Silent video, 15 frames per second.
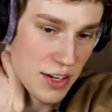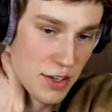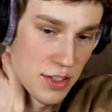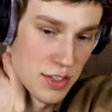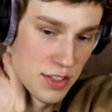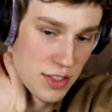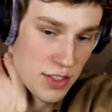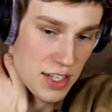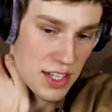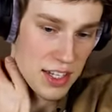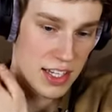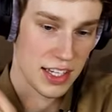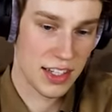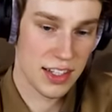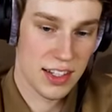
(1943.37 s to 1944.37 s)
or is, do they
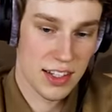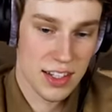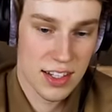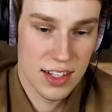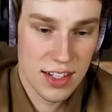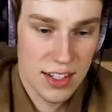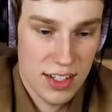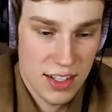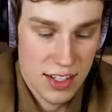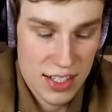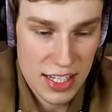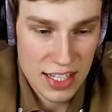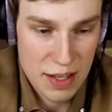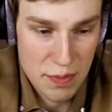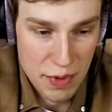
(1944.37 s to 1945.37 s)
like...
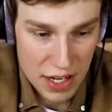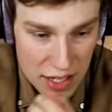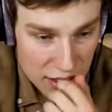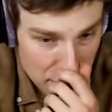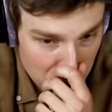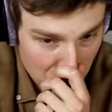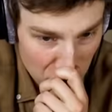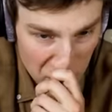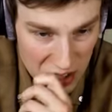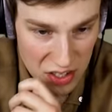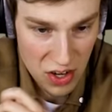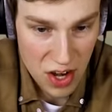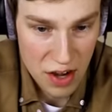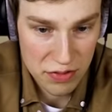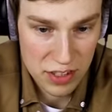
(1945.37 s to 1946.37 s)
Yeah, they might pull us
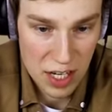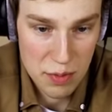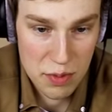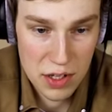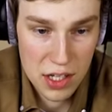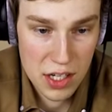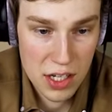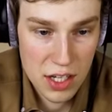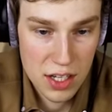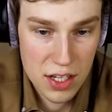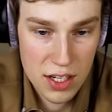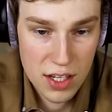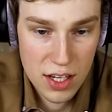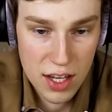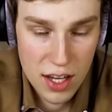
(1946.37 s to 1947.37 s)
off, type B.
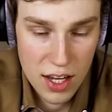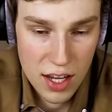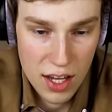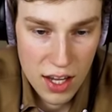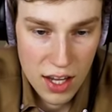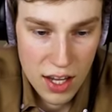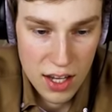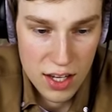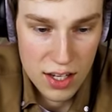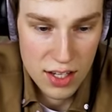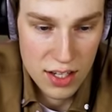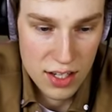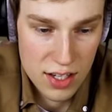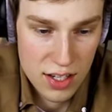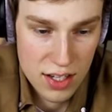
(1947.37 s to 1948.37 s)

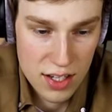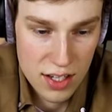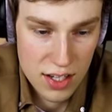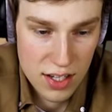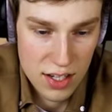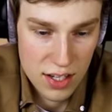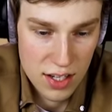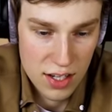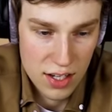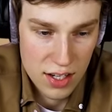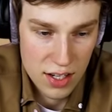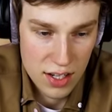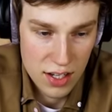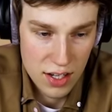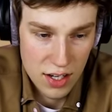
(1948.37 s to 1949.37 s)

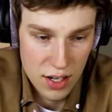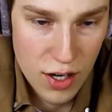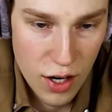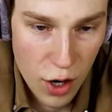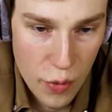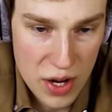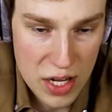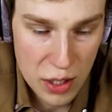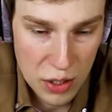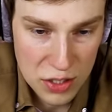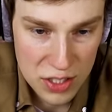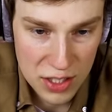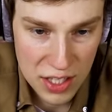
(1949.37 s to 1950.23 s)
Are we close to